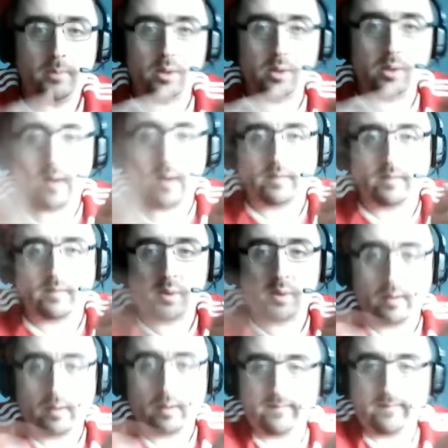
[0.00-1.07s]
you have to
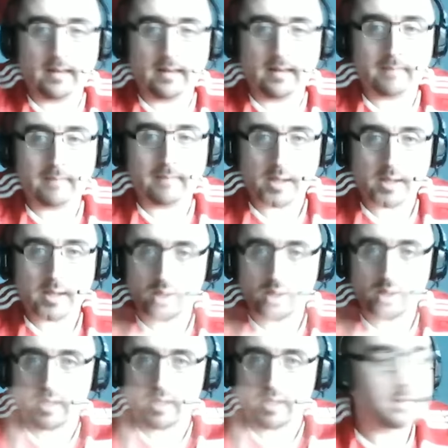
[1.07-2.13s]
throw in fill-in matches
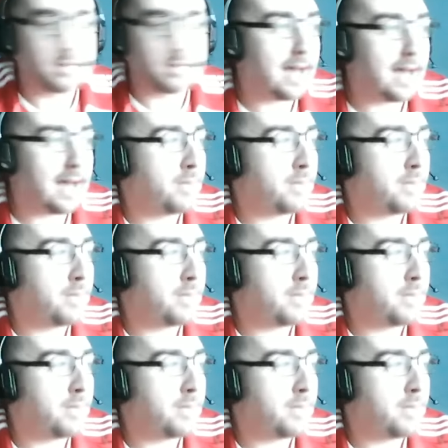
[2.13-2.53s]
just to kill time.